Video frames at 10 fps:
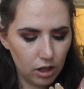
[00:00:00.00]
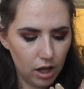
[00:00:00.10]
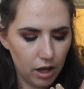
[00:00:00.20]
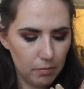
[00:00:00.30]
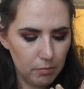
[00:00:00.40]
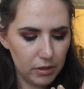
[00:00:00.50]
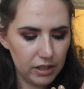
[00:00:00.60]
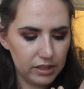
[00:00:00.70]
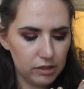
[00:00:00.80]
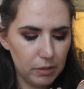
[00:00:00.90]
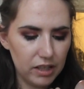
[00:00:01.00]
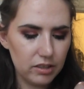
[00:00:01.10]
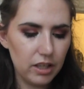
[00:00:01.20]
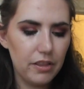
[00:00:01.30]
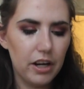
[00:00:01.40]
But this is
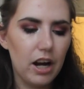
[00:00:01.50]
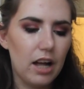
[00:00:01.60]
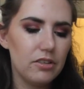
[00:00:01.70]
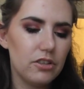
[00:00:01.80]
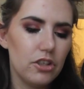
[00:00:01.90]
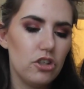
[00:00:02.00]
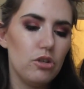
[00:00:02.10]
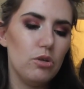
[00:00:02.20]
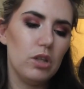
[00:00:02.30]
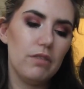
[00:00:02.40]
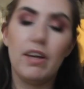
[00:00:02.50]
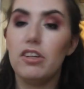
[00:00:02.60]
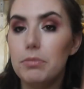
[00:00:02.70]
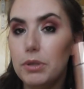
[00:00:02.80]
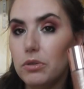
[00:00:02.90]
basically their answer to the
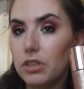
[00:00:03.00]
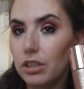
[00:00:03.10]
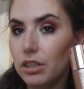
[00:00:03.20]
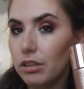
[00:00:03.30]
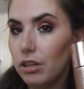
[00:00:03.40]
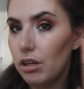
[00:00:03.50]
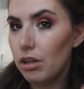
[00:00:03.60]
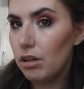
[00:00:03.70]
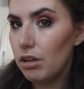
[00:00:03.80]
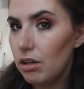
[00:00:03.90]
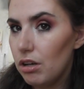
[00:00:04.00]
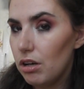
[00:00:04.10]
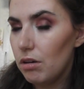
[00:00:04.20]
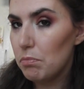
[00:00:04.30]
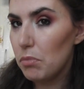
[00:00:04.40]
Fenty Beauty
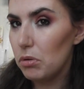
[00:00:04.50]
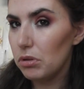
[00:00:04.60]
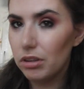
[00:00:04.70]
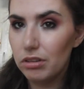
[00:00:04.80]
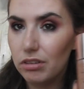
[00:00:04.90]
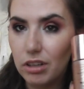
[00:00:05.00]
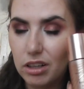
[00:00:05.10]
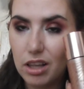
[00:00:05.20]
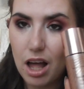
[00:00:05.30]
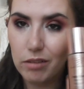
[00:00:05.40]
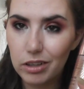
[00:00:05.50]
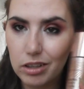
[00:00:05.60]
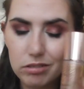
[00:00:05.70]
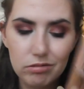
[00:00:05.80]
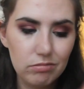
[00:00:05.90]
Molten
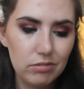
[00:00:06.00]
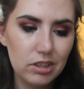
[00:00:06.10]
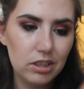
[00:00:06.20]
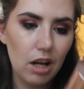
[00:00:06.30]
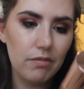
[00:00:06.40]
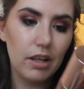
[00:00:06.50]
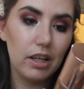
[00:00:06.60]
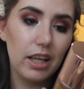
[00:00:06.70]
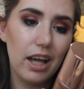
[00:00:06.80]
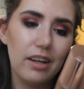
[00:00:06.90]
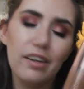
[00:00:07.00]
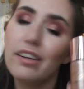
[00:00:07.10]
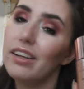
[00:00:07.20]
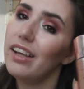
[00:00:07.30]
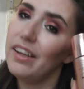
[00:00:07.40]
Lava stuff. And
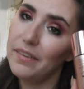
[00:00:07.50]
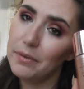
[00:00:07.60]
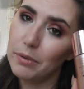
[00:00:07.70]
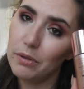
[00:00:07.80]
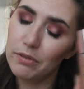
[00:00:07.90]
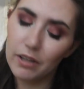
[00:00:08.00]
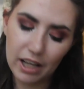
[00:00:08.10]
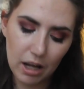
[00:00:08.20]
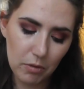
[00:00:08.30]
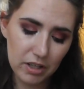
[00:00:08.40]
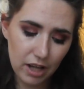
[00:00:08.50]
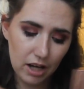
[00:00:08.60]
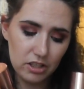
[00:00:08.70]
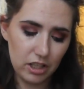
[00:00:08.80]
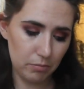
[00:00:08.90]
again, it is beautiful. I can't wait to
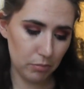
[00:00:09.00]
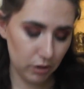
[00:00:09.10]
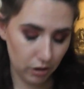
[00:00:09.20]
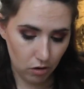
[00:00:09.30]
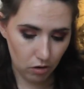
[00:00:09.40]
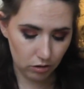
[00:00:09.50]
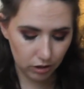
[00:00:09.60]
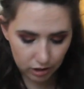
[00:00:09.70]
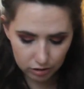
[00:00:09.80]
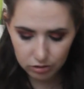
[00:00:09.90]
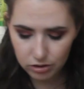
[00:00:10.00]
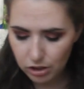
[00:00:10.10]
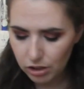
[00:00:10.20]
actually put it on and